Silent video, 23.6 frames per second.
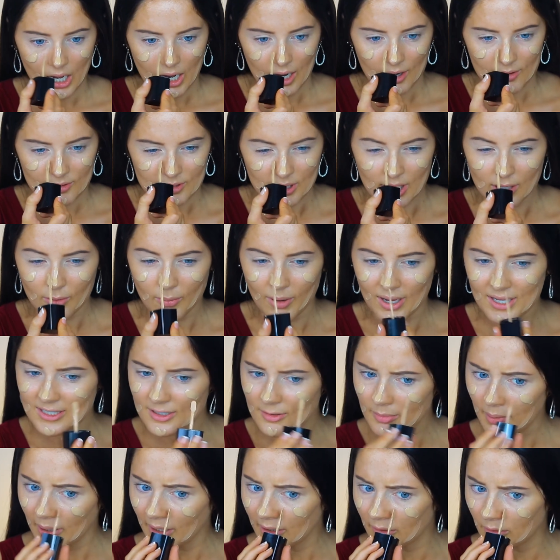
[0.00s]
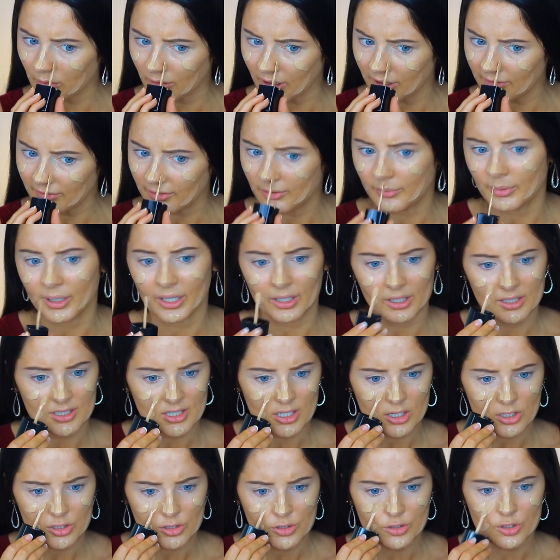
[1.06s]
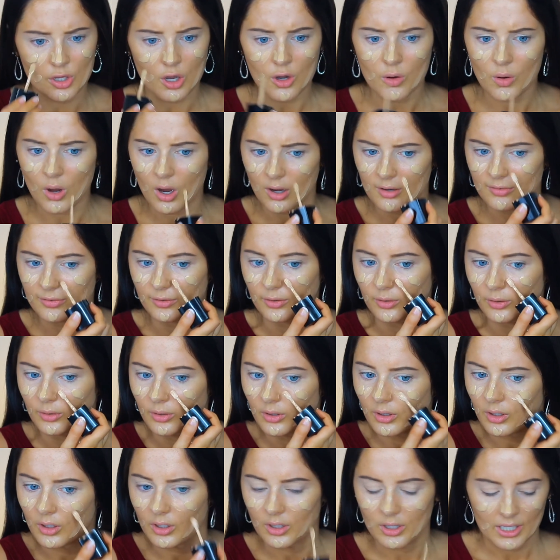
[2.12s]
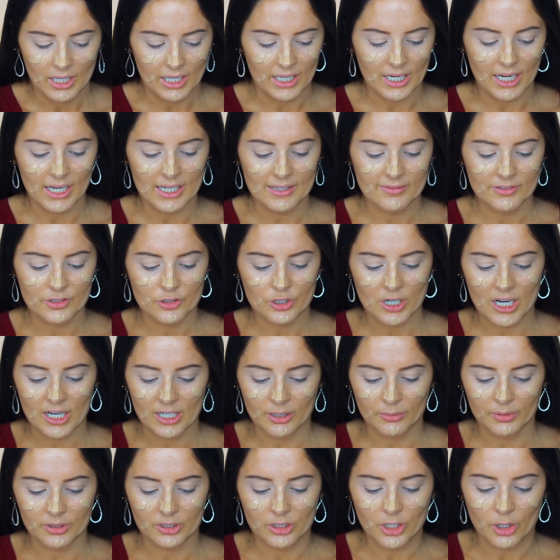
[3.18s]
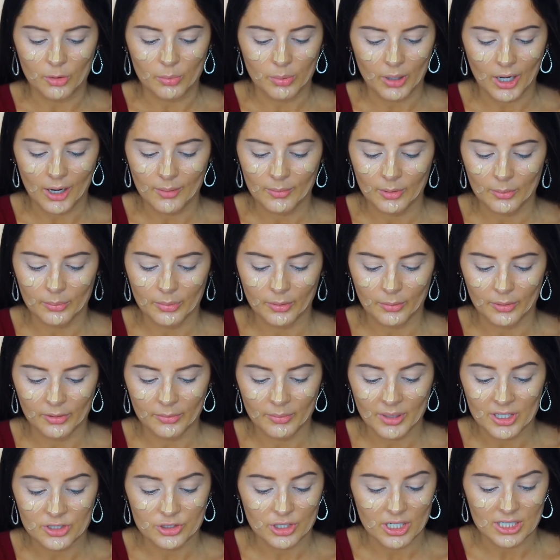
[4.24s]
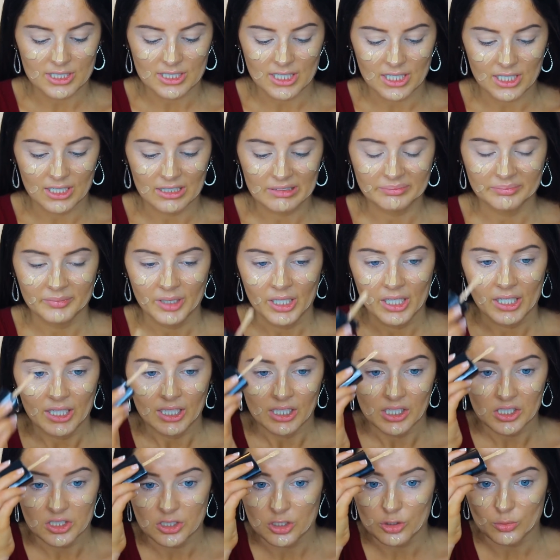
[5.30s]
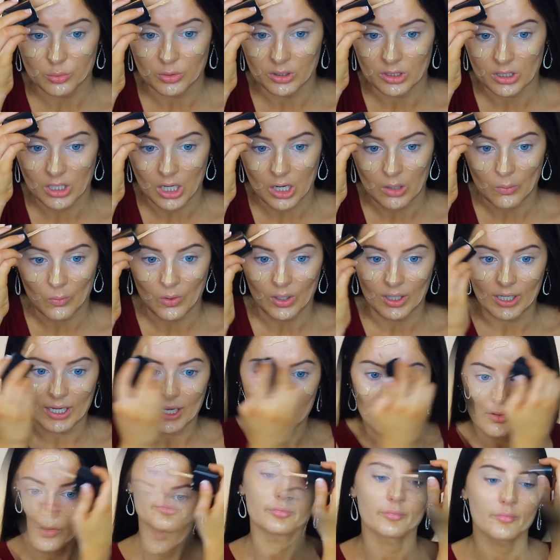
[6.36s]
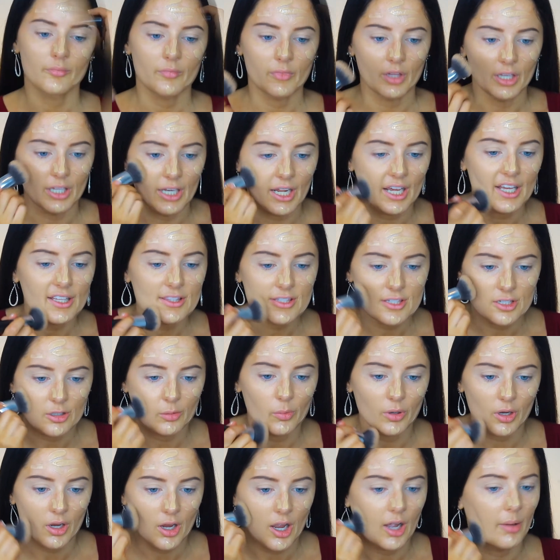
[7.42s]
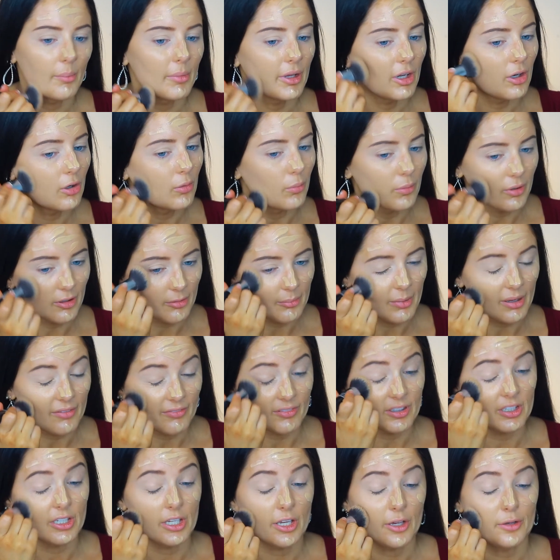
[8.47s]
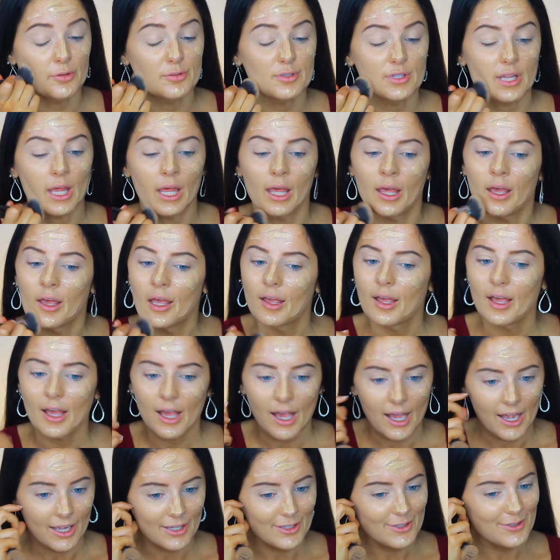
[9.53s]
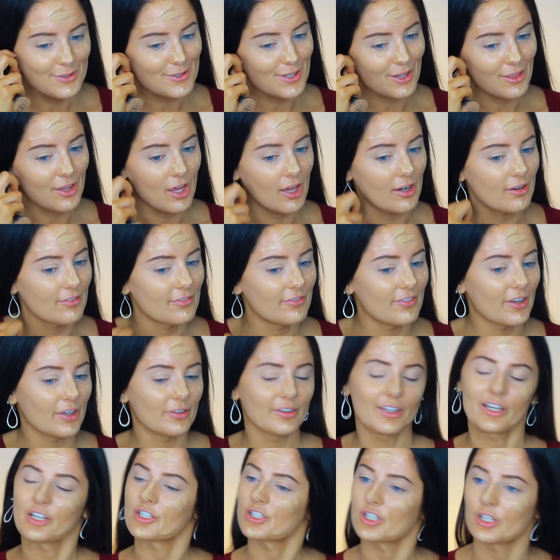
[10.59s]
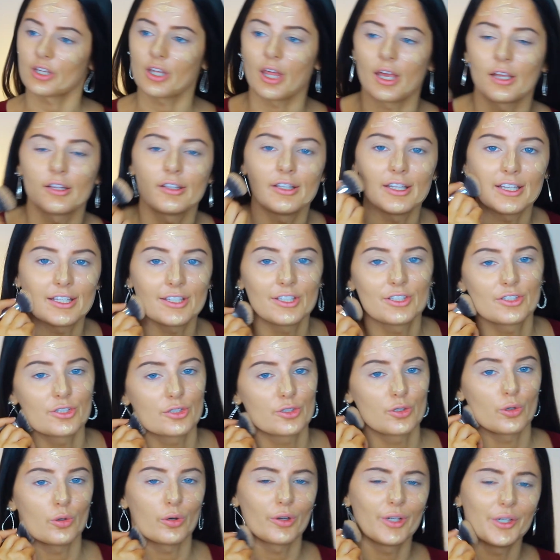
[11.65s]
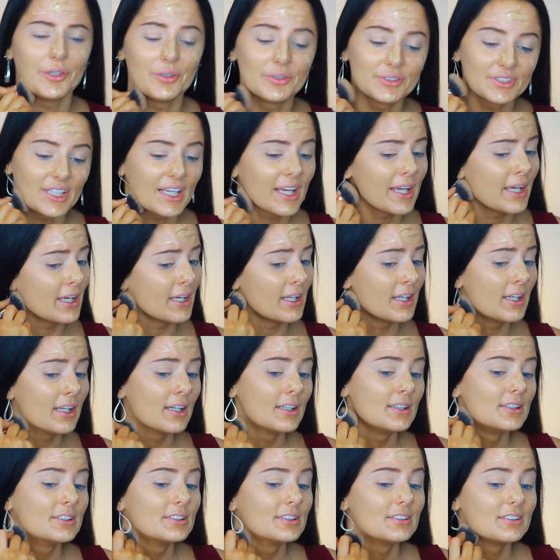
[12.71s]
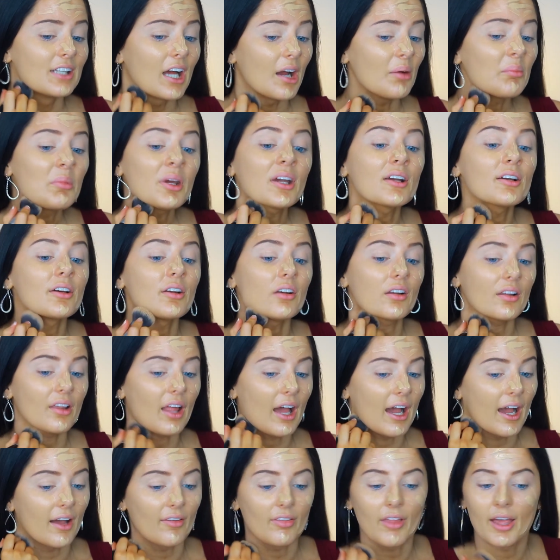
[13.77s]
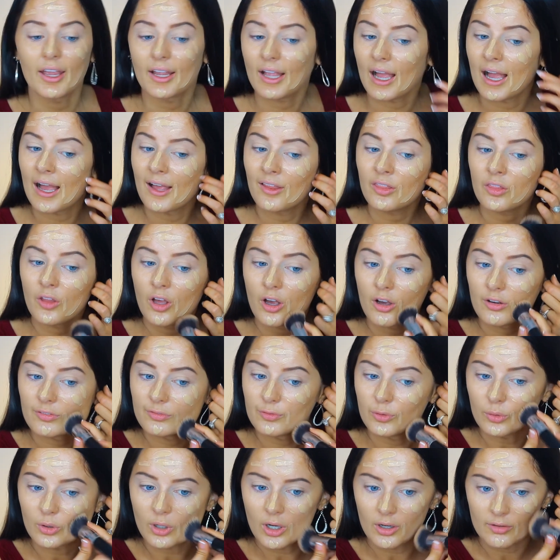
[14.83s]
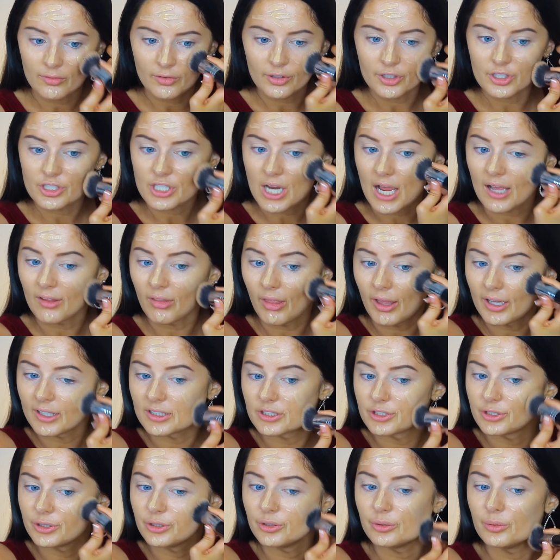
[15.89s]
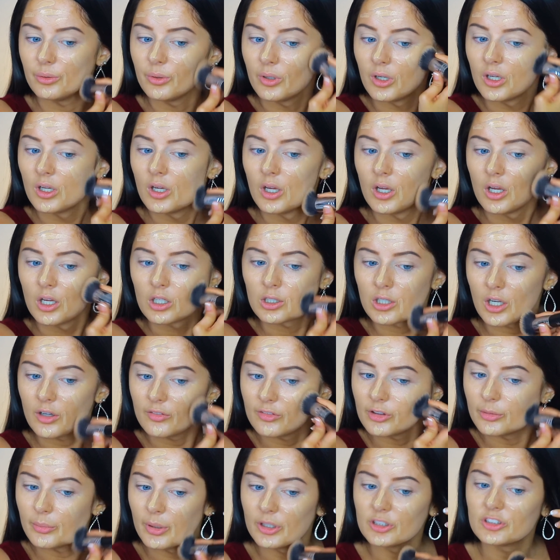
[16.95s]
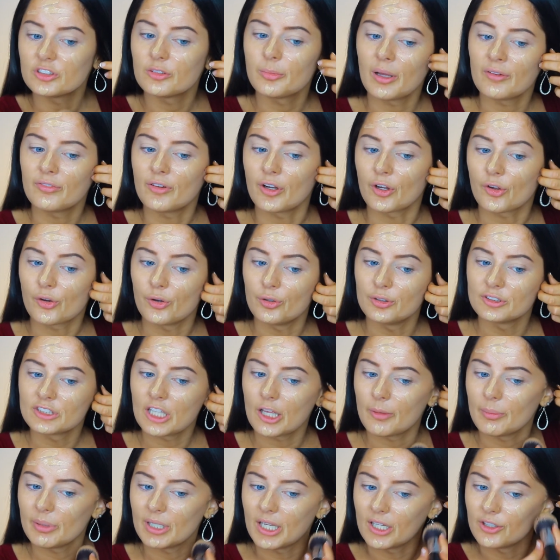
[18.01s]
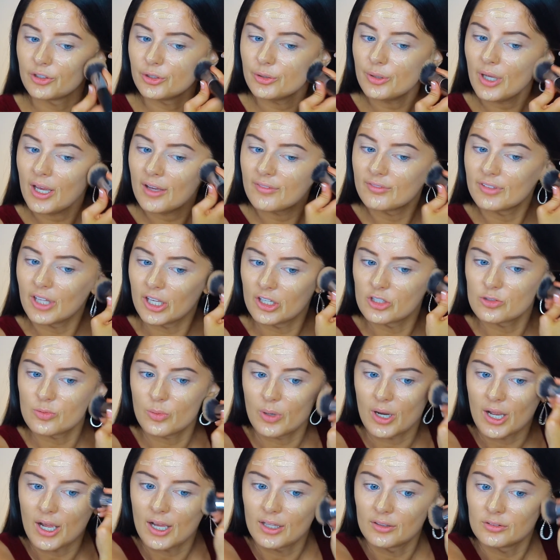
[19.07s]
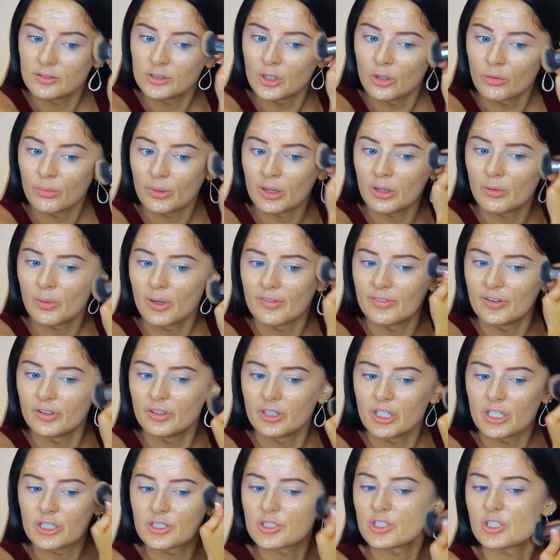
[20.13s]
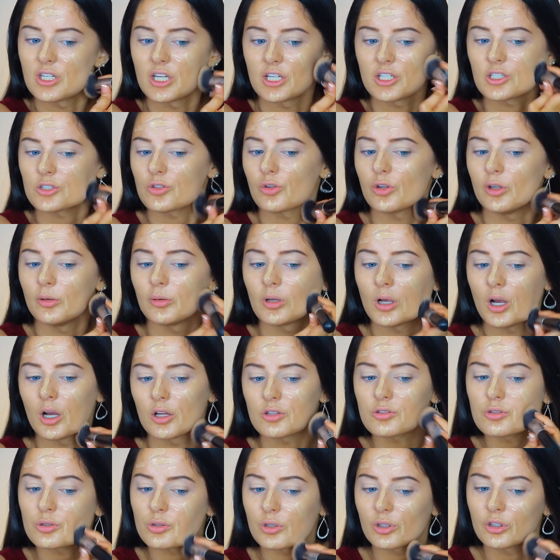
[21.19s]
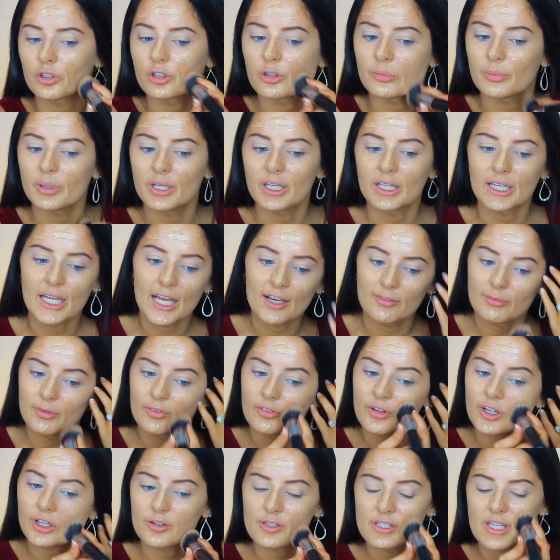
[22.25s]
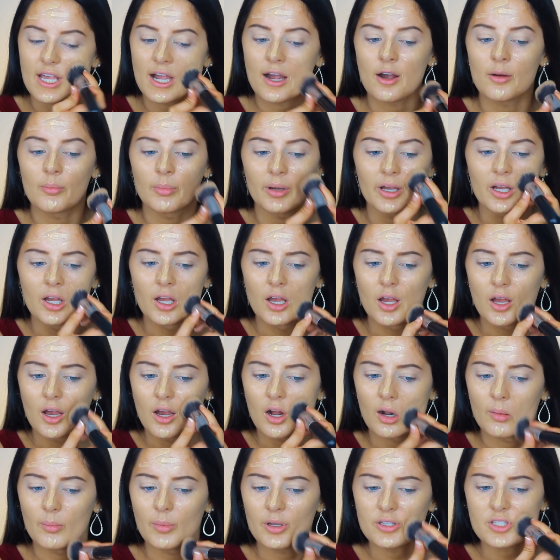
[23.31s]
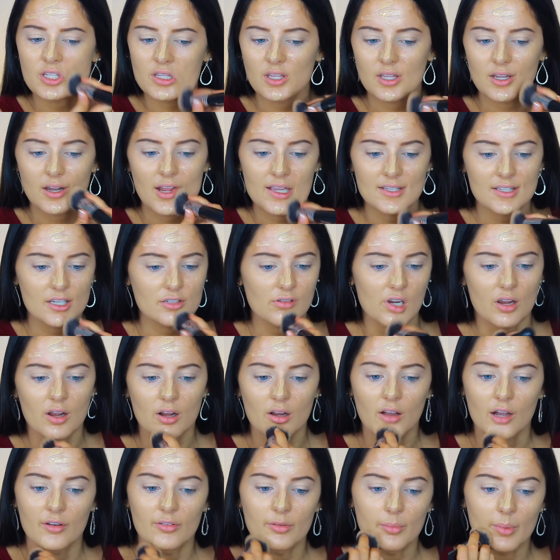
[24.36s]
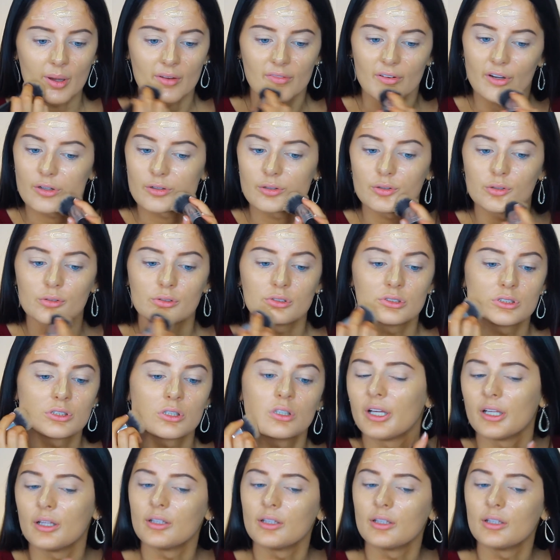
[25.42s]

I was like, why is everybody raving about this? It's so awful. And I even tried it with no primer, but with my dry skin, it just would not work out. And I had someone comment on one of my videos that I use a lot of foundation like Nikki tutorials, and I'm not gonna lie, like, I love full coverage. I like to cover most of my freckles. I mean, I do have days where I don't really wear foundation. I just cream contour a little bit and have my freckles out, but most of the days I try and cover my freckles.